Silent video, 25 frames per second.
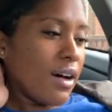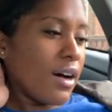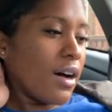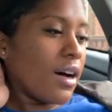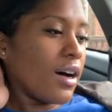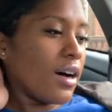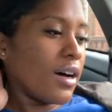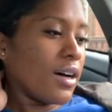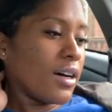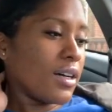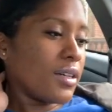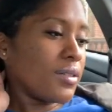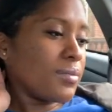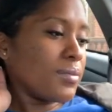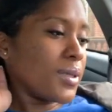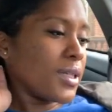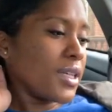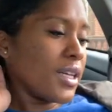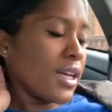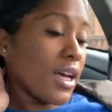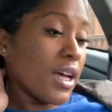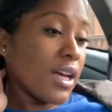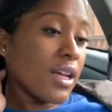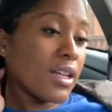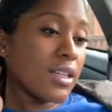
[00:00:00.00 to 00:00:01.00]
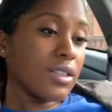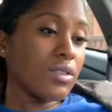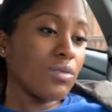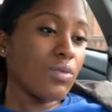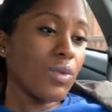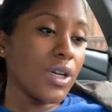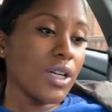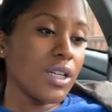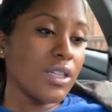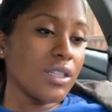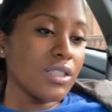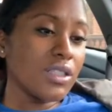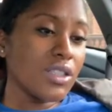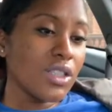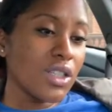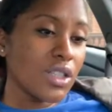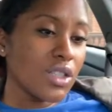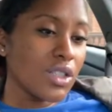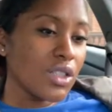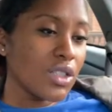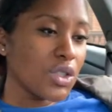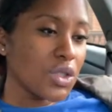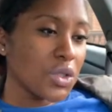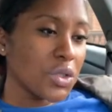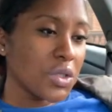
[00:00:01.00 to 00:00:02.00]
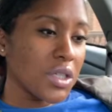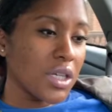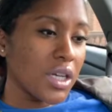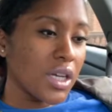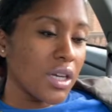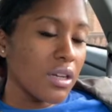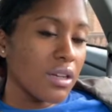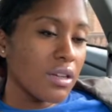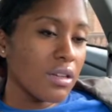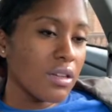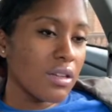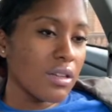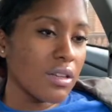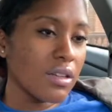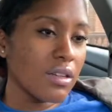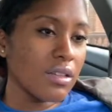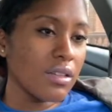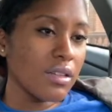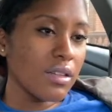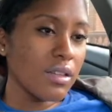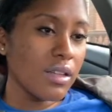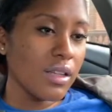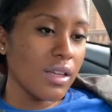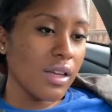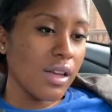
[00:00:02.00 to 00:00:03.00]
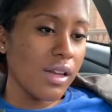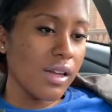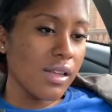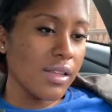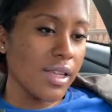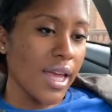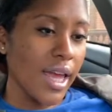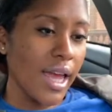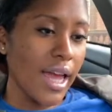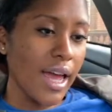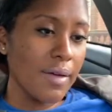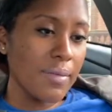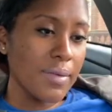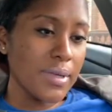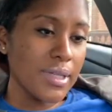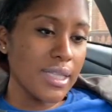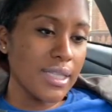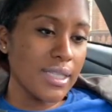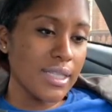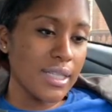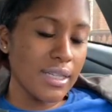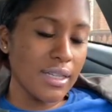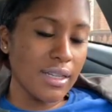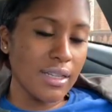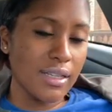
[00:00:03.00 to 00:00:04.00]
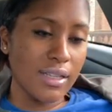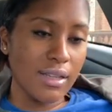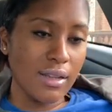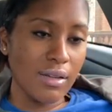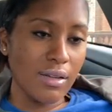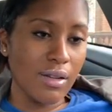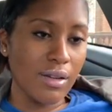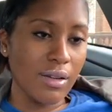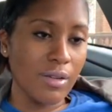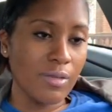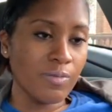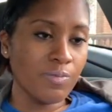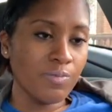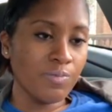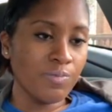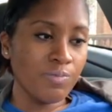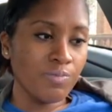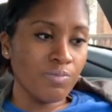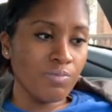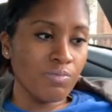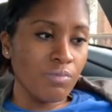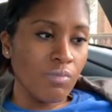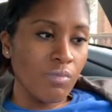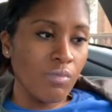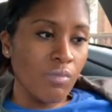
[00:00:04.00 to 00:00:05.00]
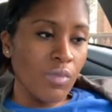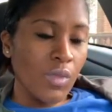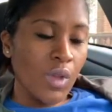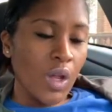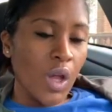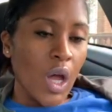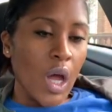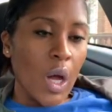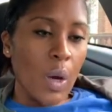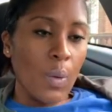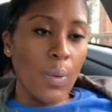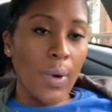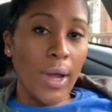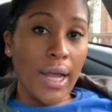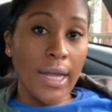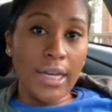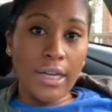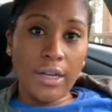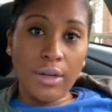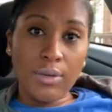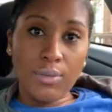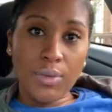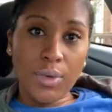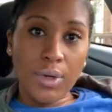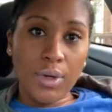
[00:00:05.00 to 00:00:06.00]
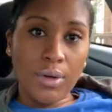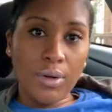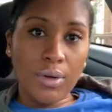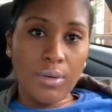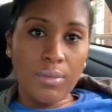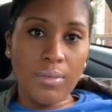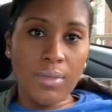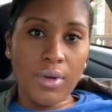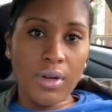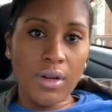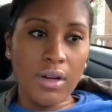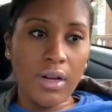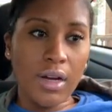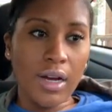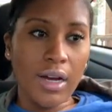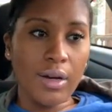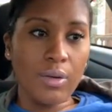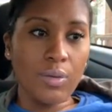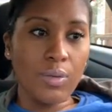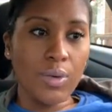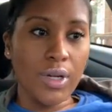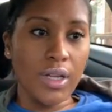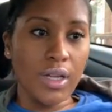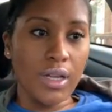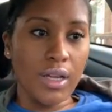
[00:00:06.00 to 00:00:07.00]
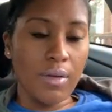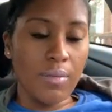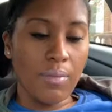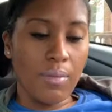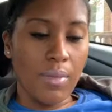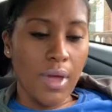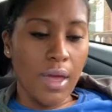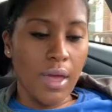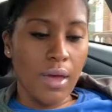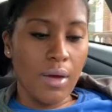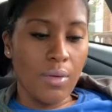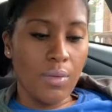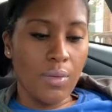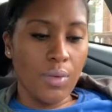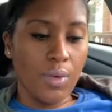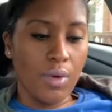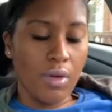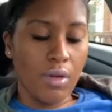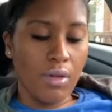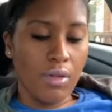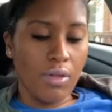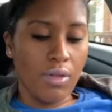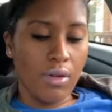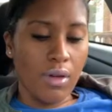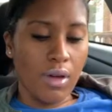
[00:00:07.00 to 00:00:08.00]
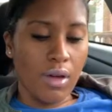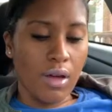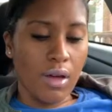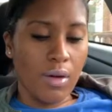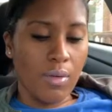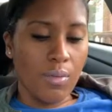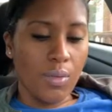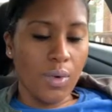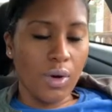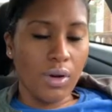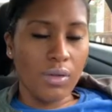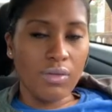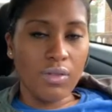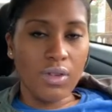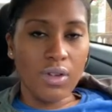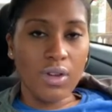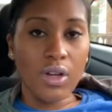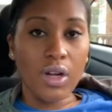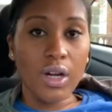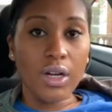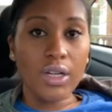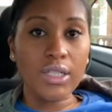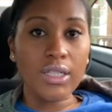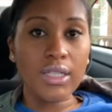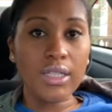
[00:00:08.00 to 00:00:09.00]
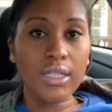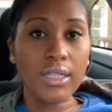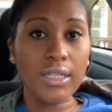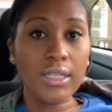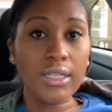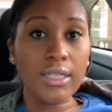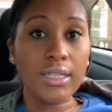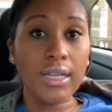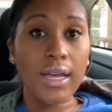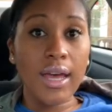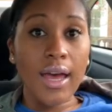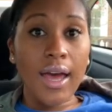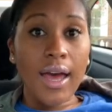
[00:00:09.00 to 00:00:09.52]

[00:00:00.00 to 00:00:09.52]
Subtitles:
But yeah, went in and took the drink. Then they had me sit in the waiting room. I went and met with one of the nurses.